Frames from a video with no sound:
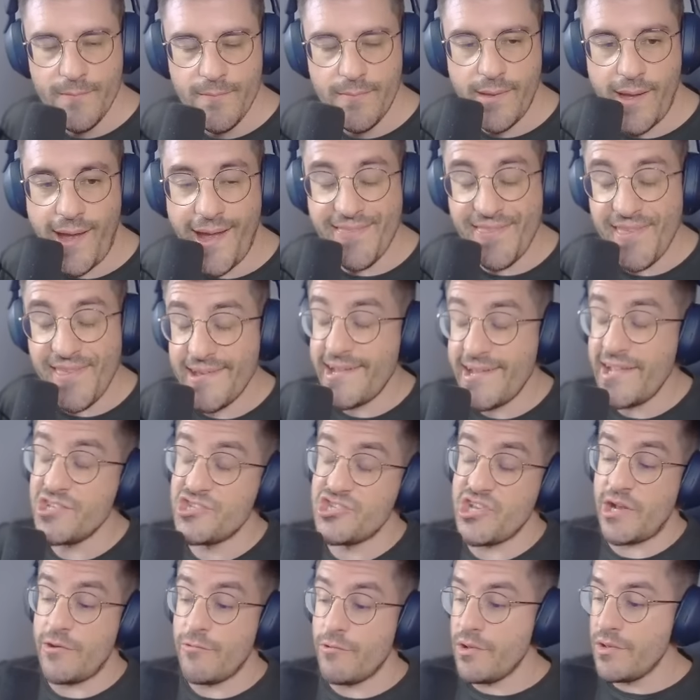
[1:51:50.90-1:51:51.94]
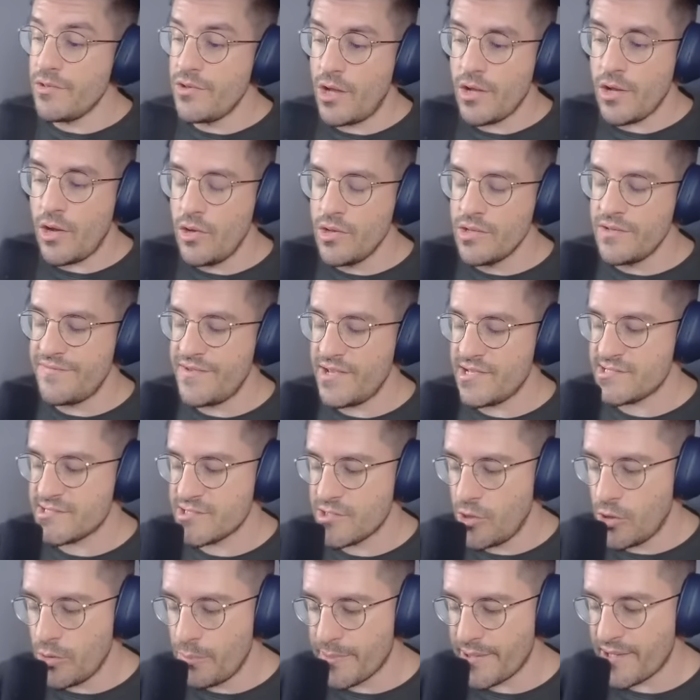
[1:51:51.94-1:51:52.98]
I think in general, not only VS
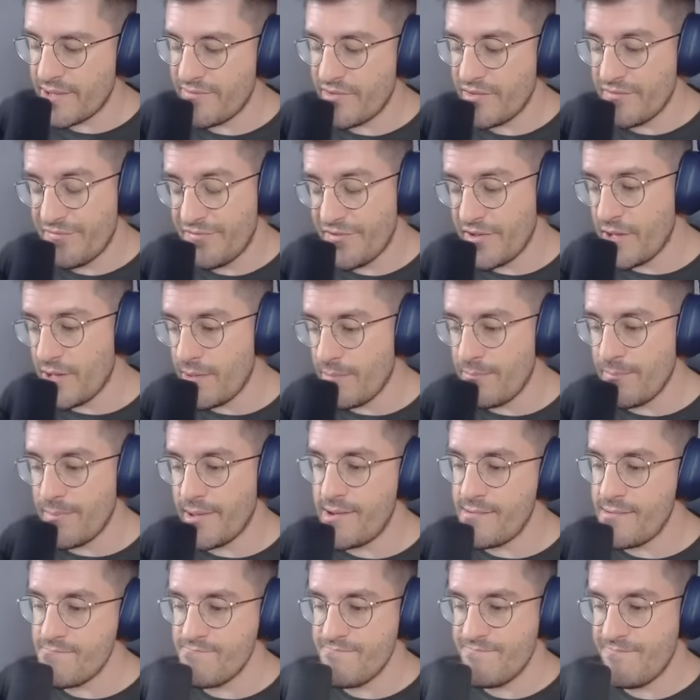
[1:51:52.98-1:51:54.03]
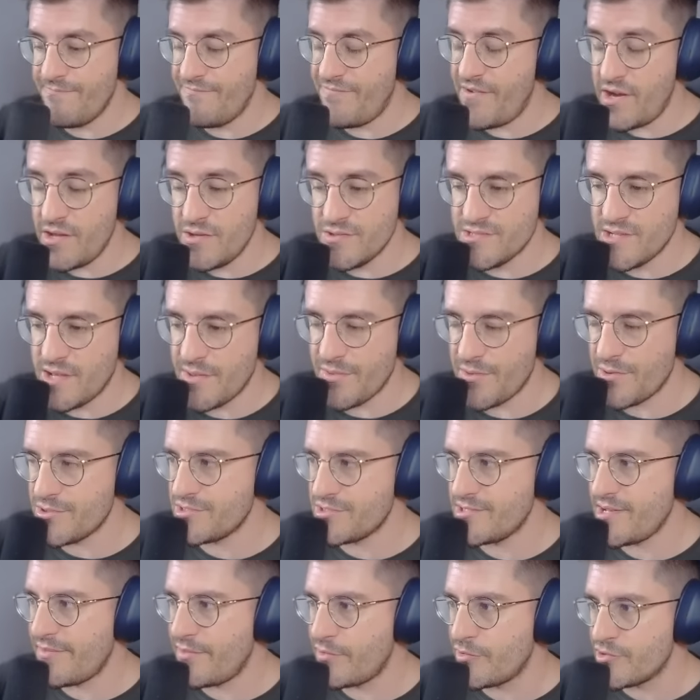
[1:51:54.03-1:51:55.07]
Code, but even Vim and various
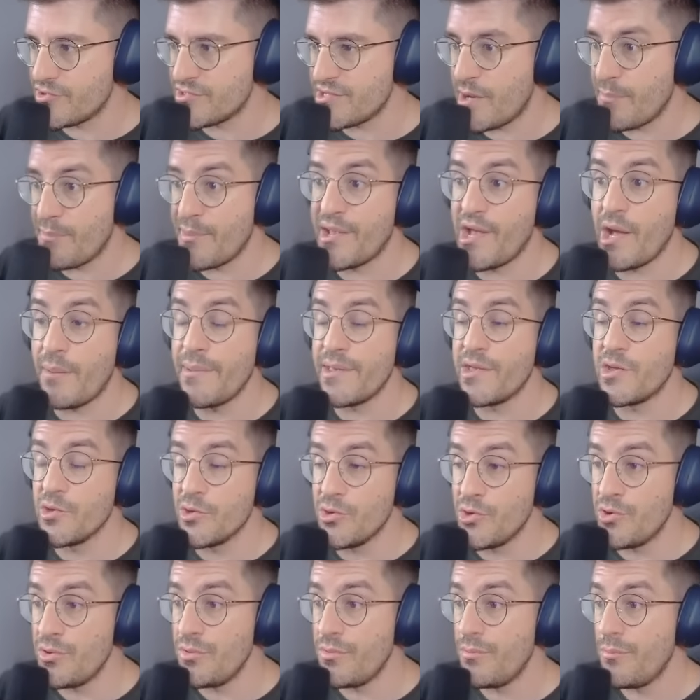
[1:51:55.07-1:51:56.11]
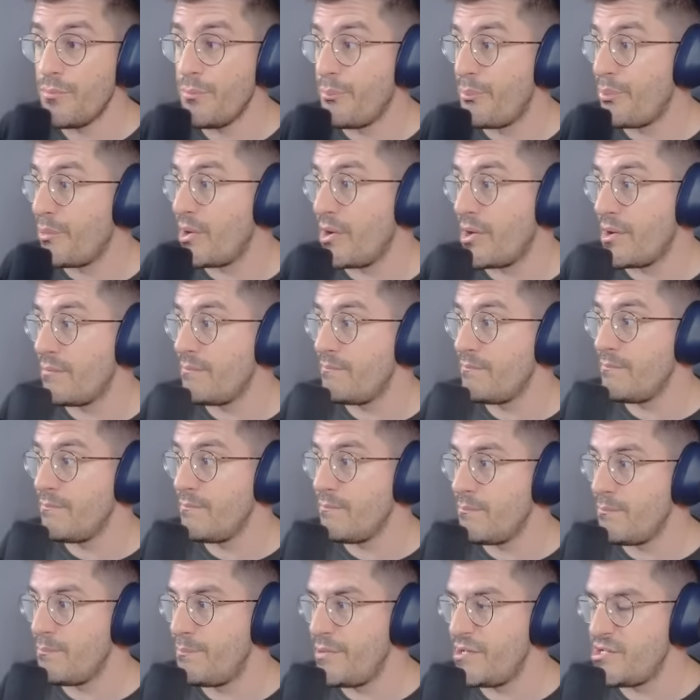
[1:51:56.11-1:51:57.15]
others editors are becoming good, but
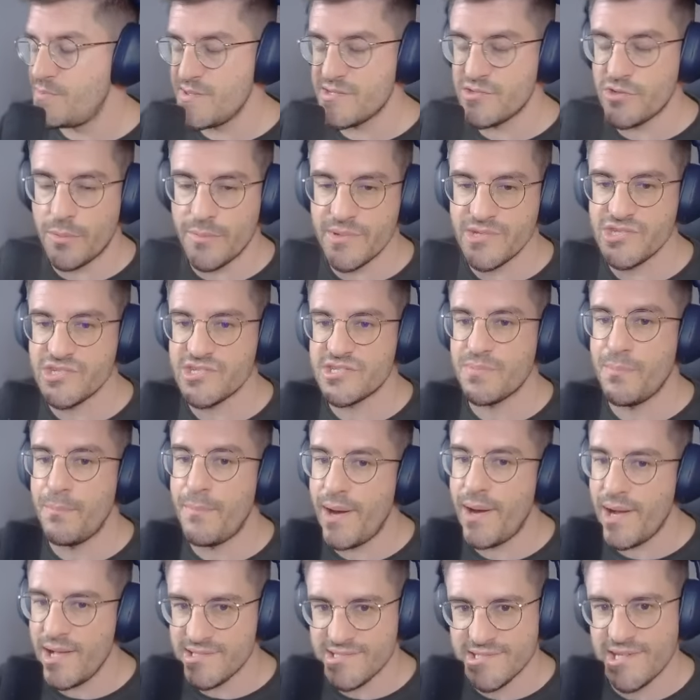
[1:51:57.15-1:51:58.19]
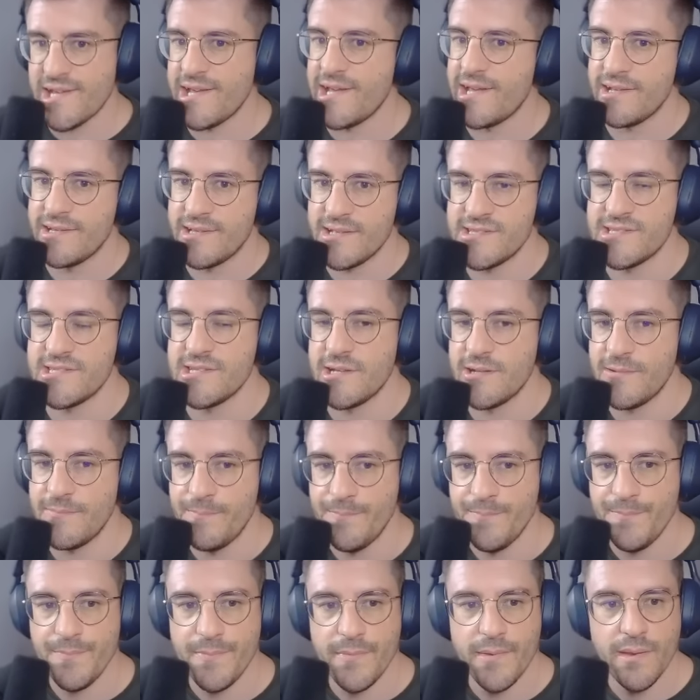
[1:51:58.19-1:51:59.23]
PHP Storm is just miles ahead, that's it.
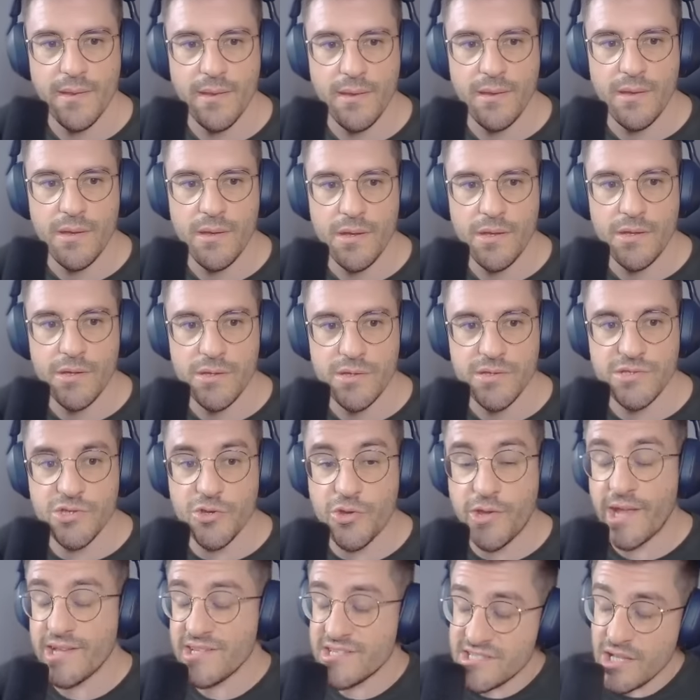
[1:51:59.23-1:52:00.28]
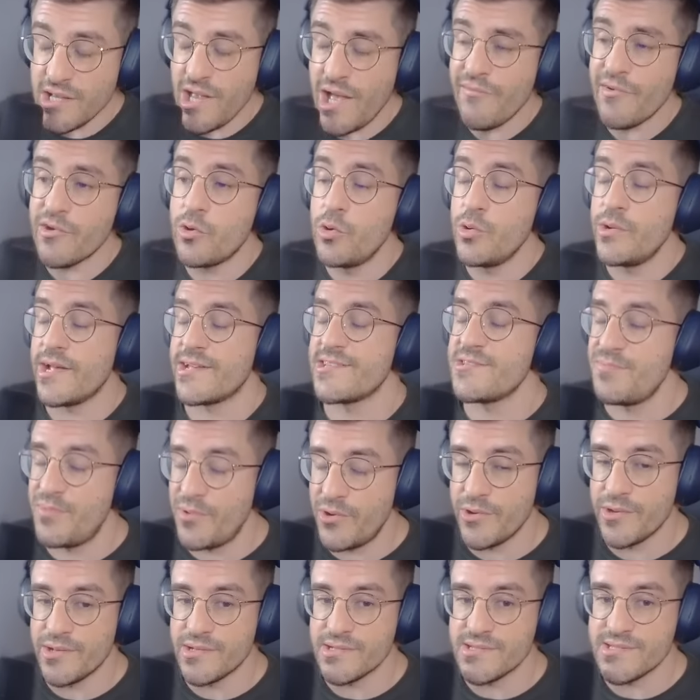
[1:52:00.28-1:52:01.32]
So you can still have a good
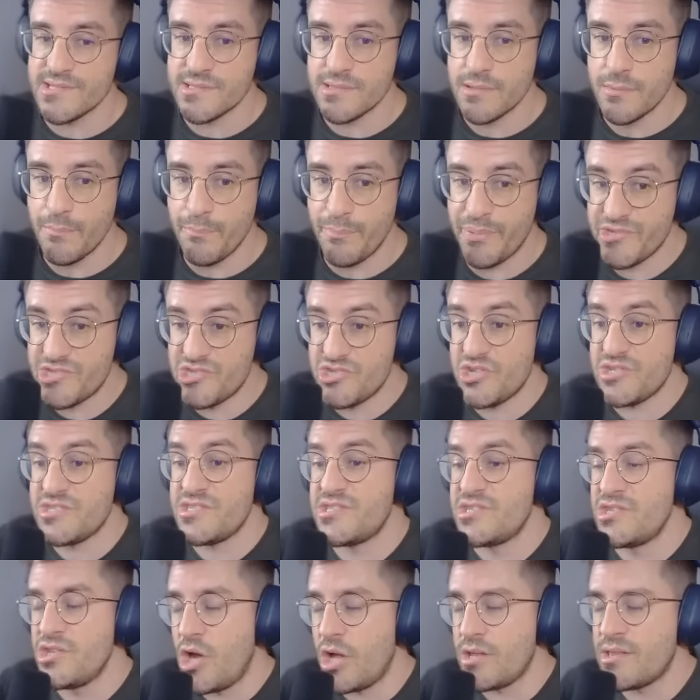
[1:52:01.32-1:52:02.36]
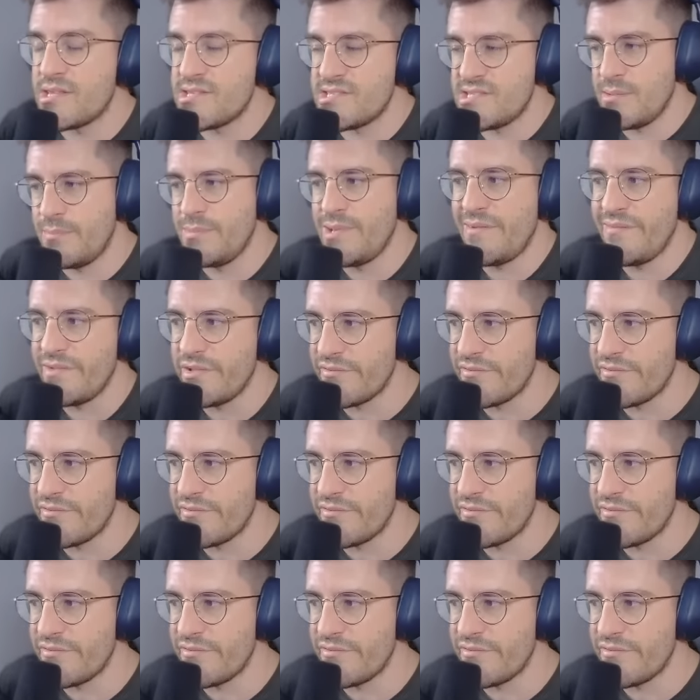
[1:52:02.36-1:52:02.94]
experience, but just not the same level of